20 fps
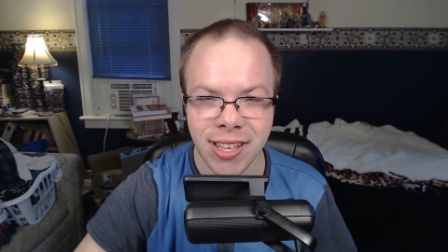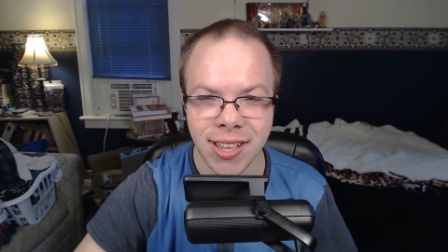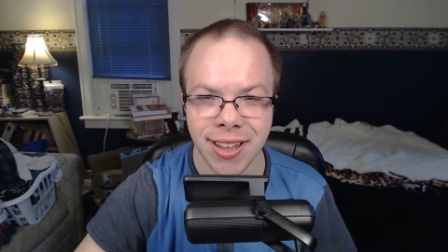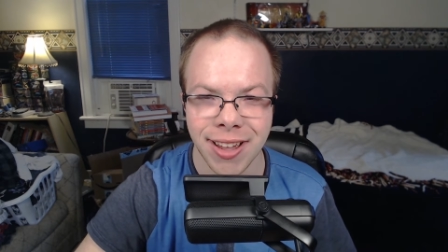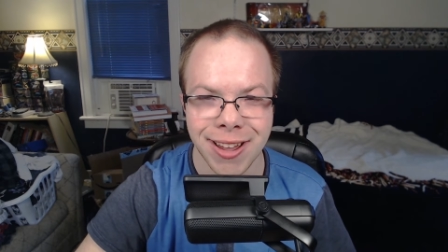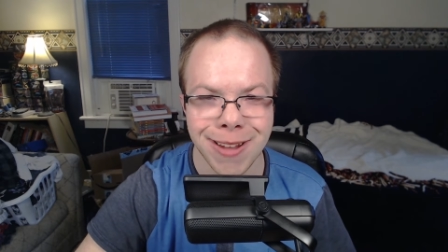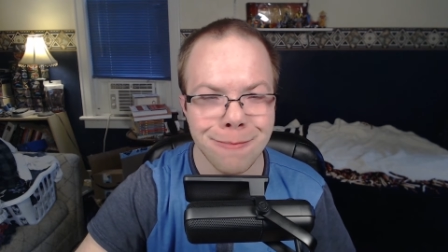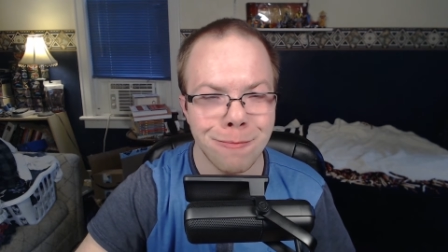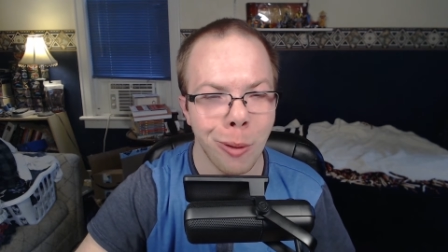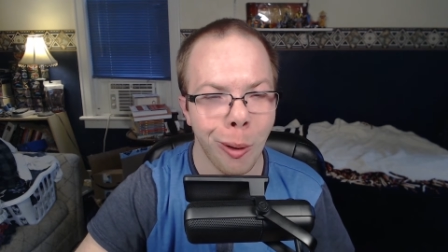
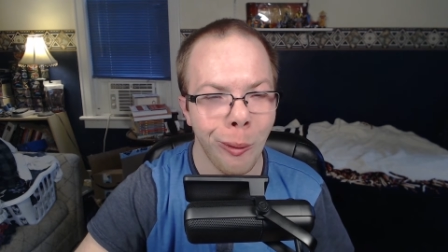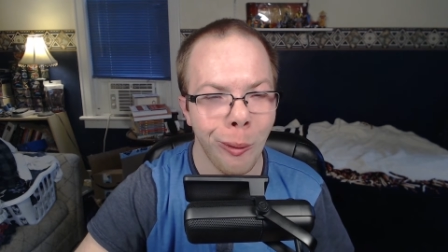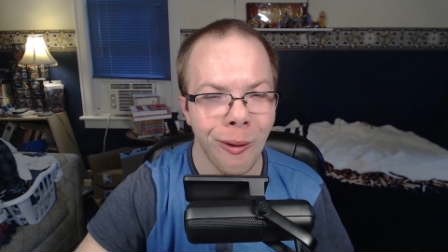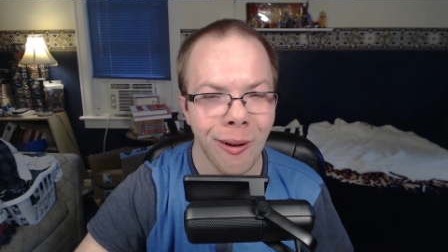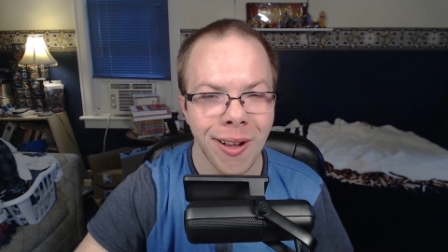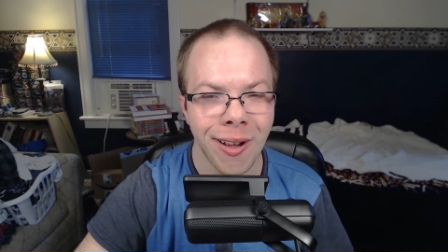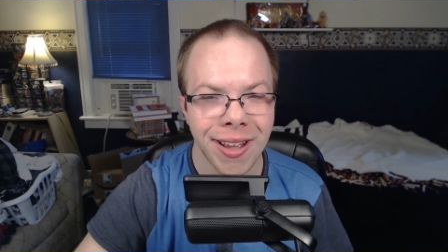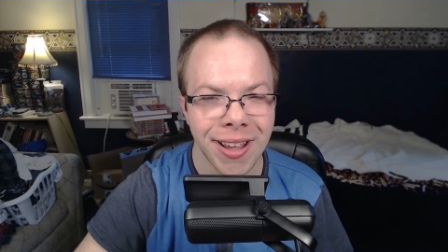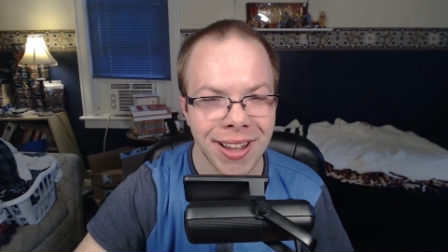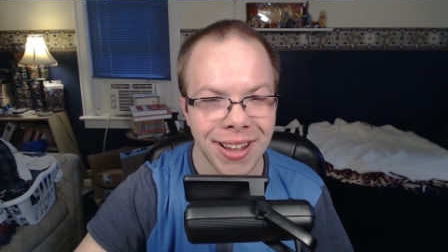Hey
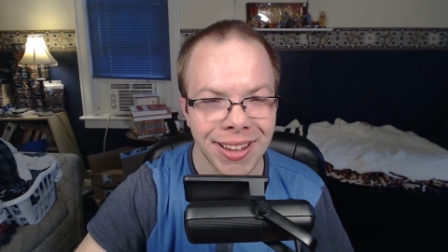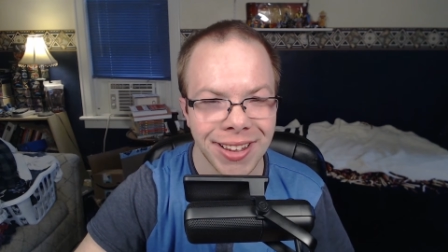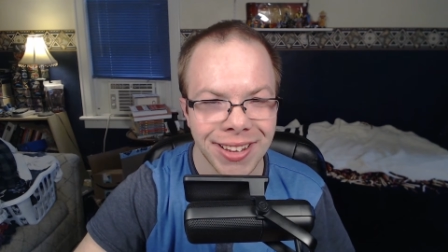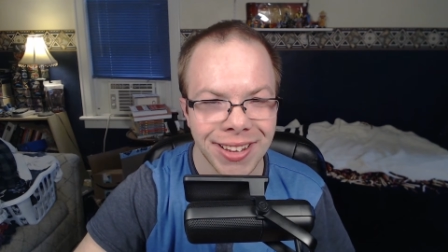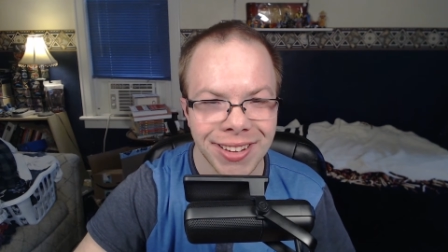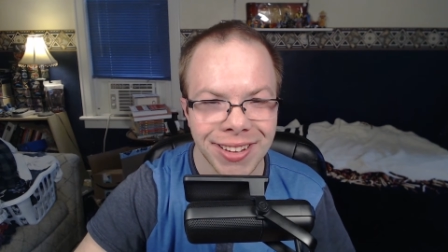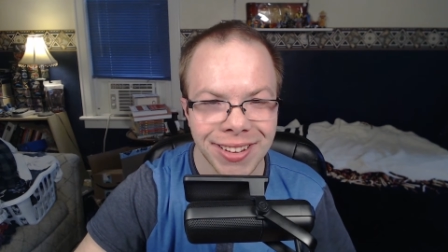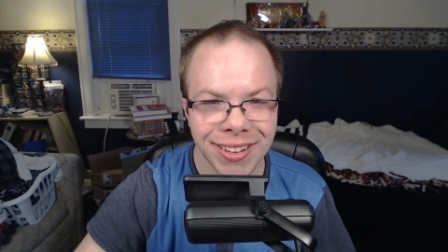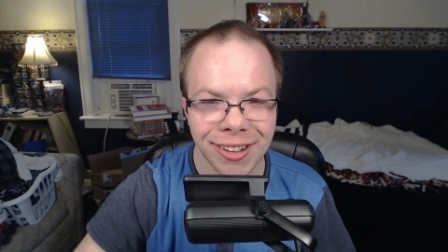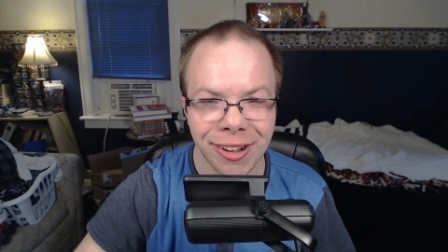boy.
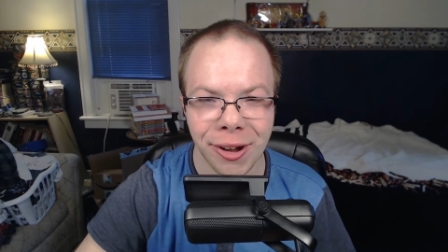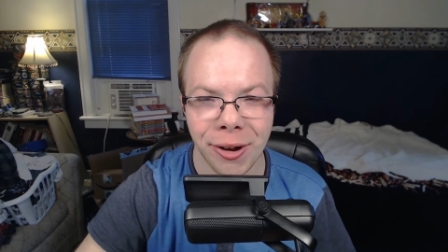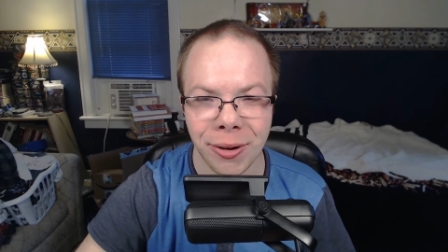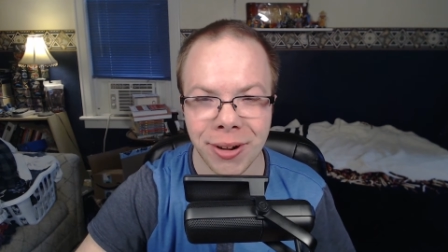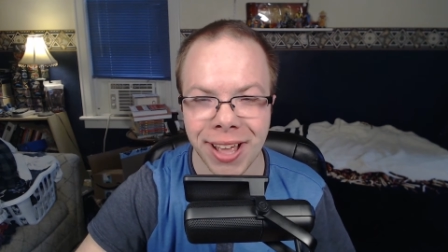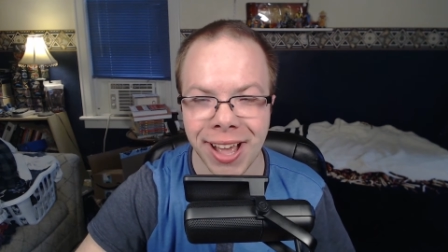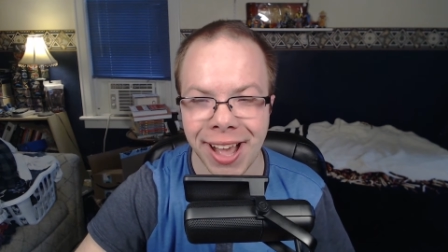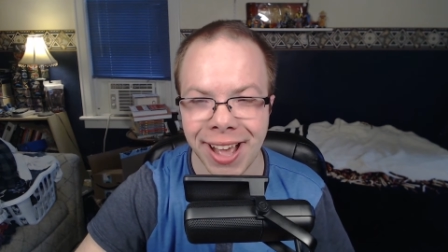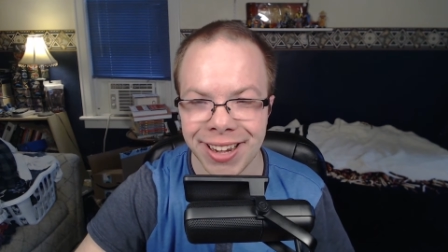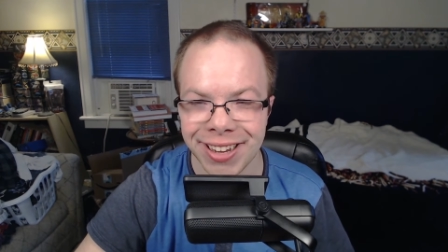Oh
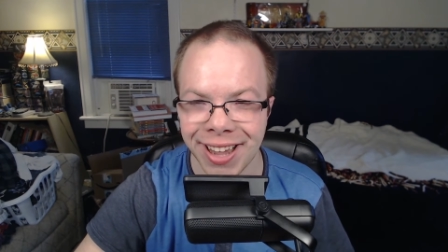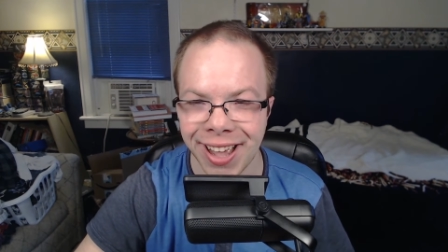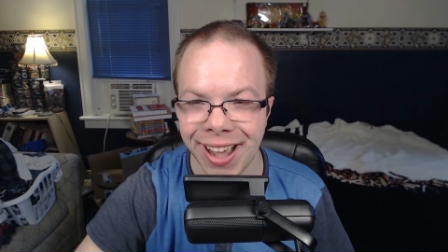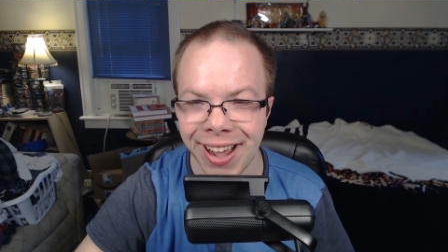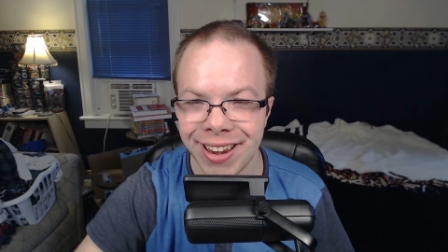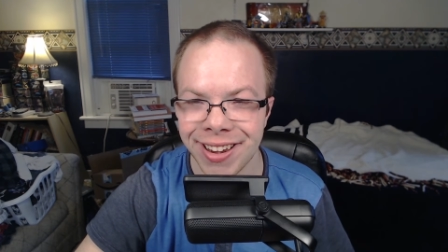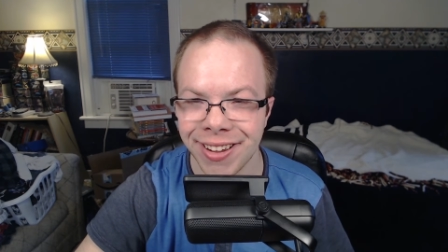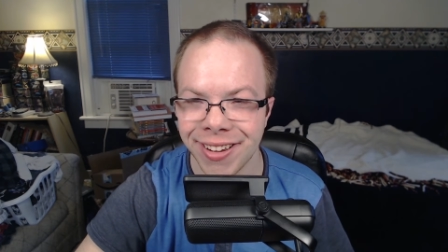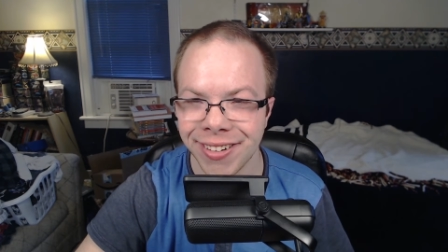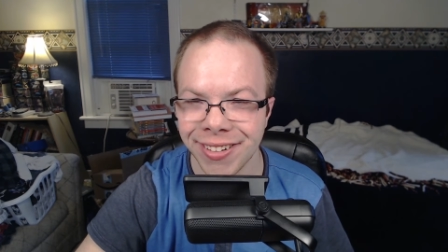god,
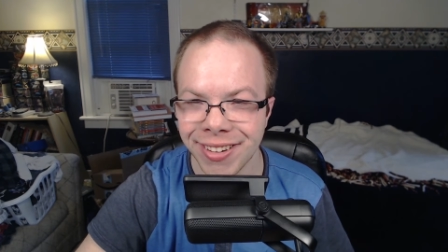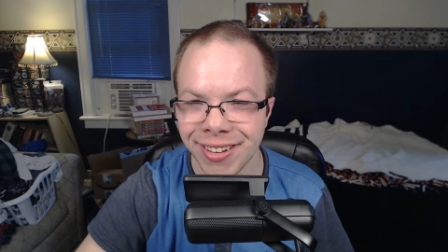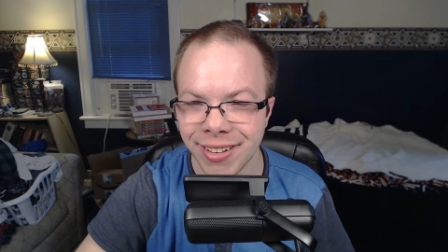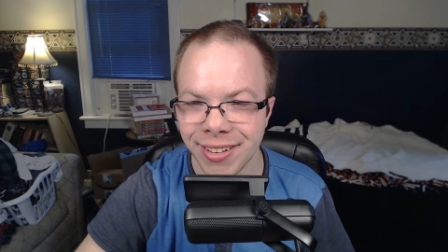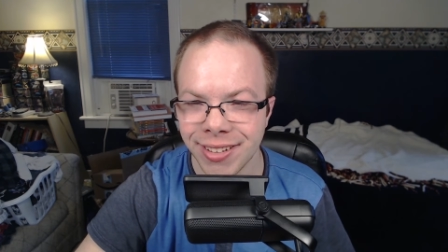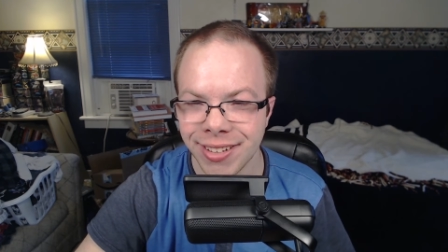Kaido.